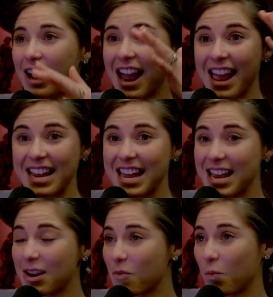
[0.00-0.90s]
and
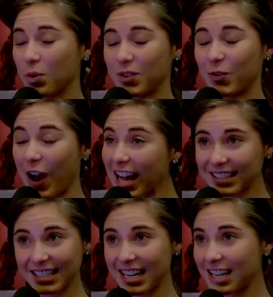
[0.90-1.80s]
it was
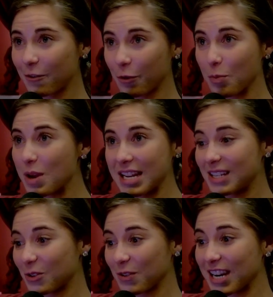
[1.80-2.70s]
fascinating for many
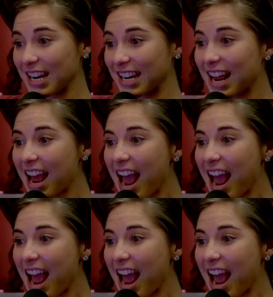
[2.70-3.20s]
to read.